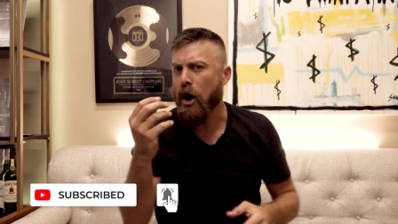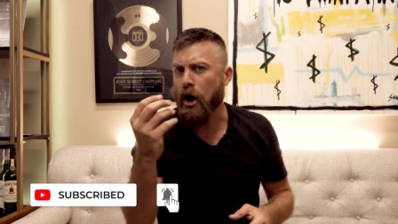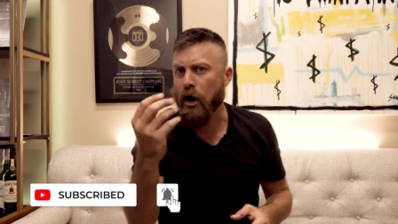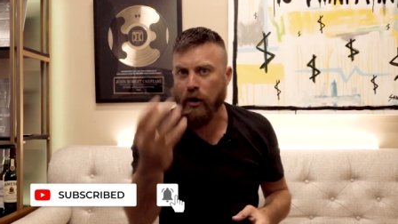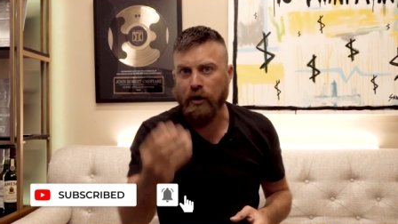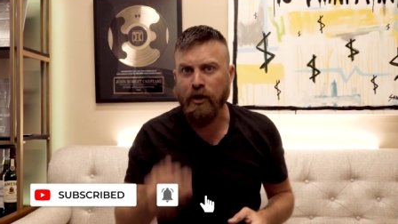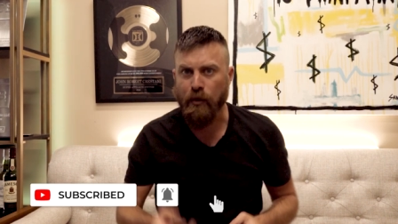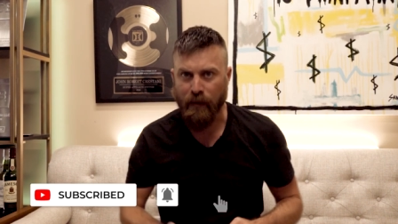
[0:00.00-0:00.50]

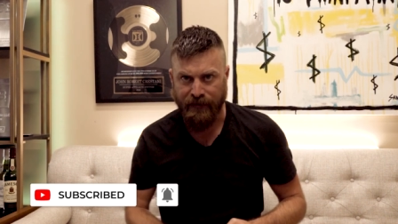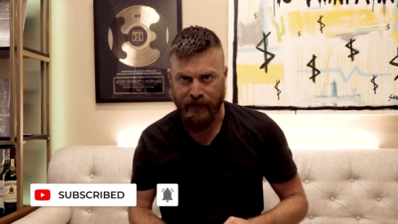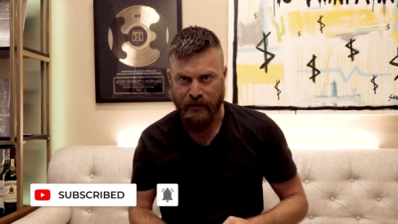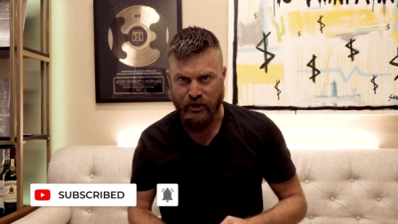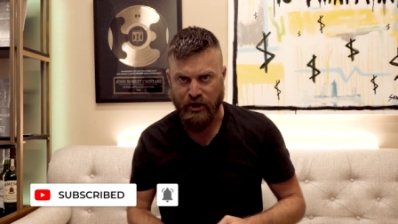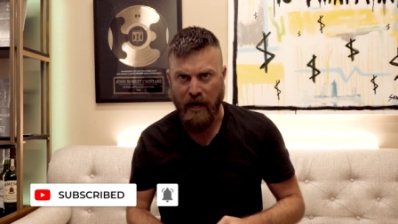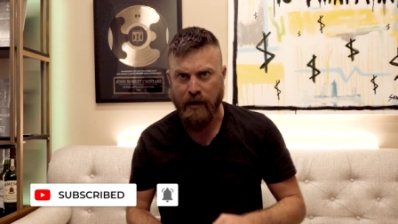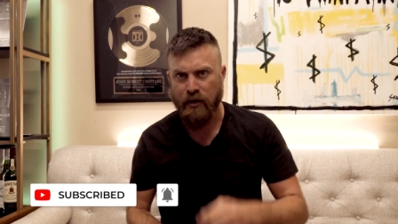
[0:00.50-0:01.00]
argue with a
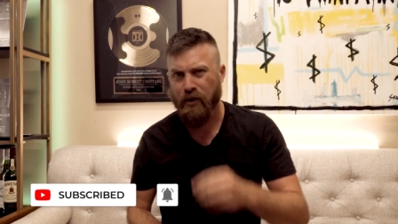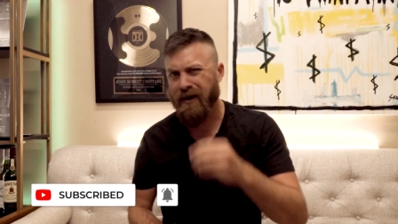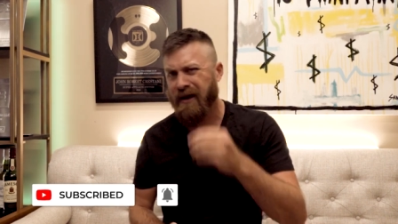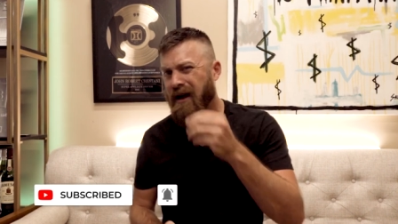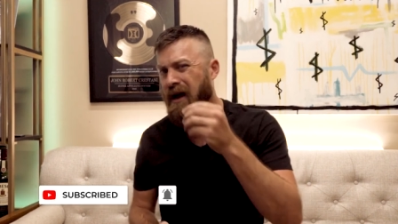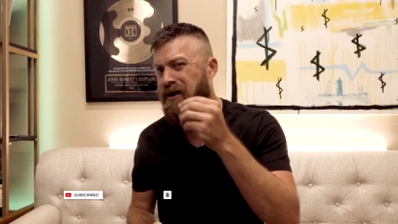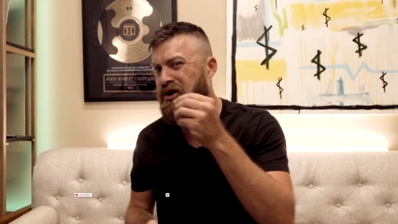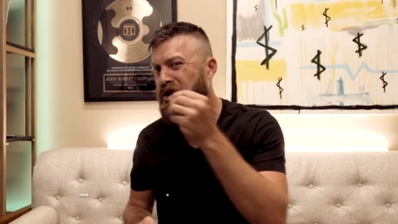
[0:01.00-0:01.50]
shadow. You
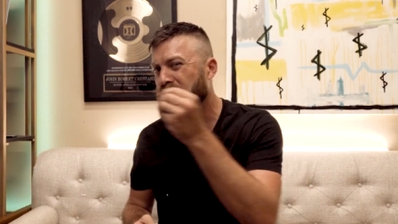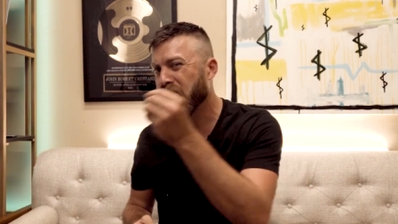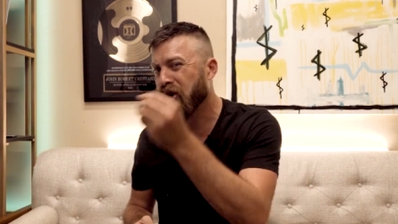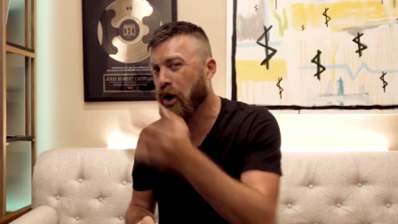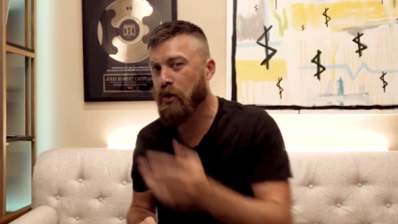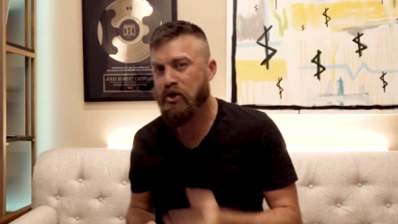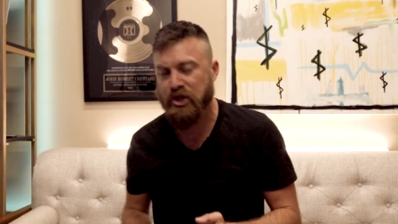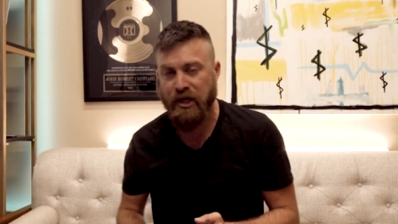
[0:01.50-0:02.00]
cannot
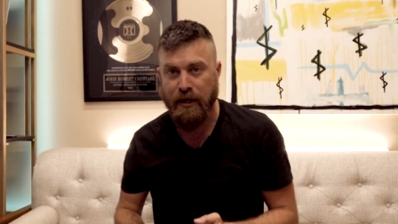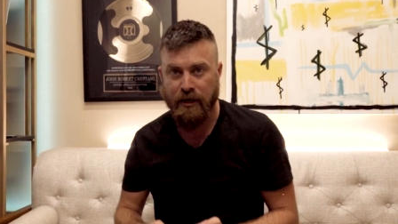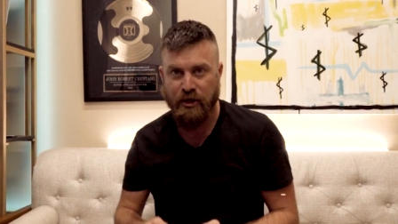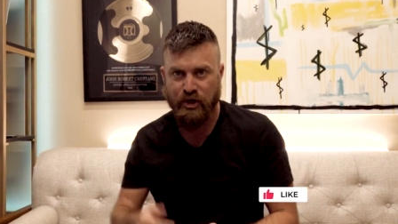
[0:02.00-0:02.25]
negotiate a